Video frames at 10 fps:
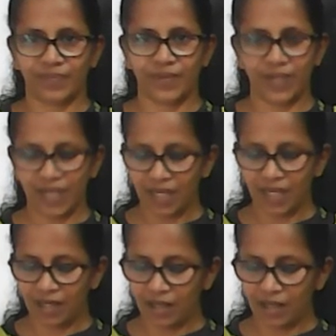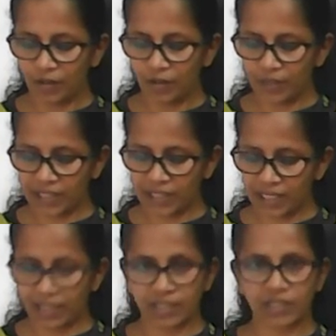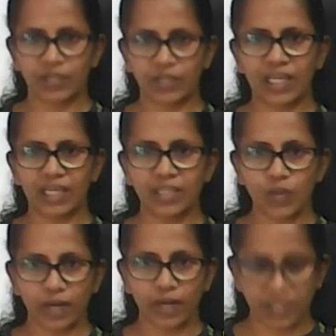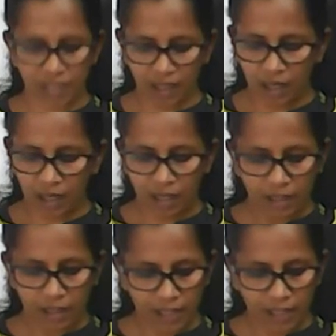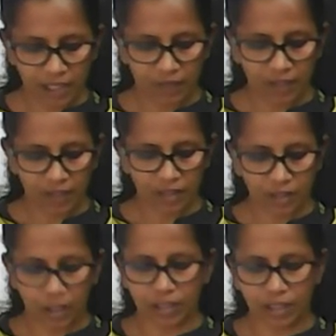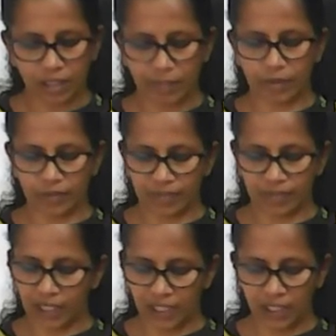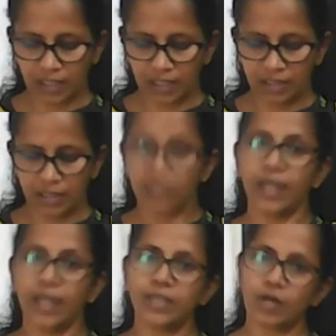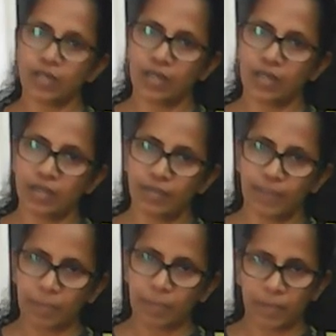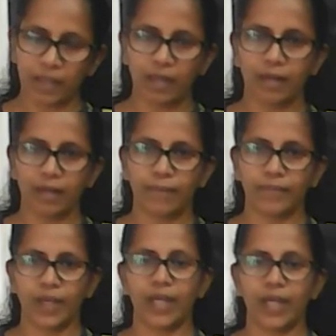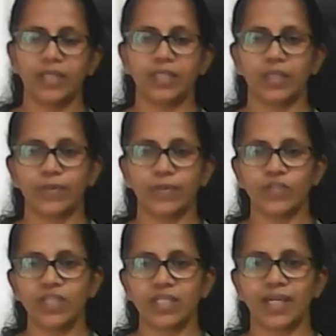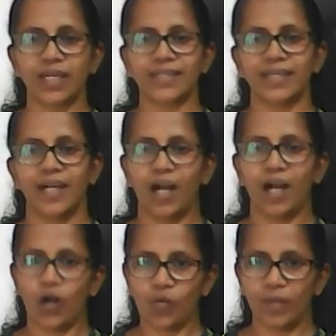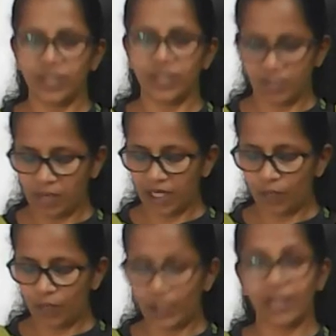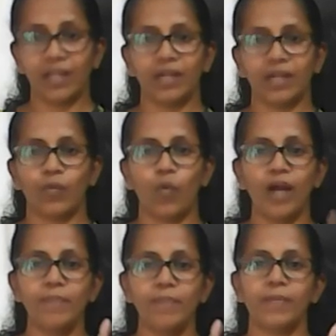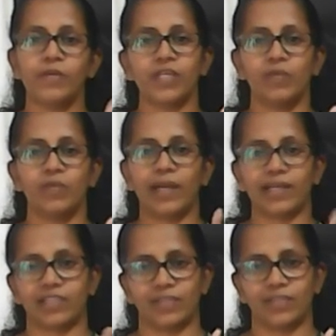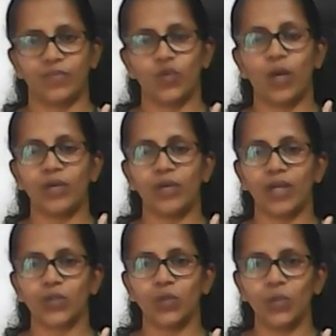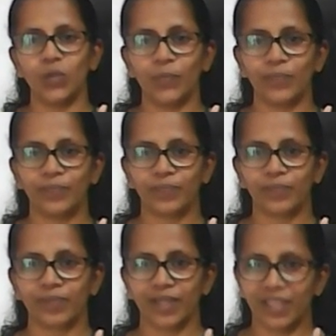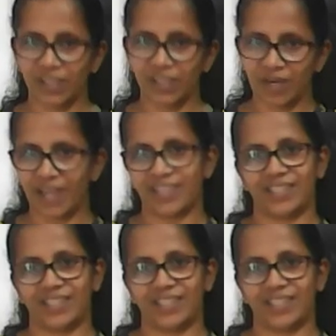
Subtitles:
Okay, I hope it's clear. It's very clear to understand. They are given total number of money and total people, and the question is that how much money will one person will get. So what do you have to do? Divide it.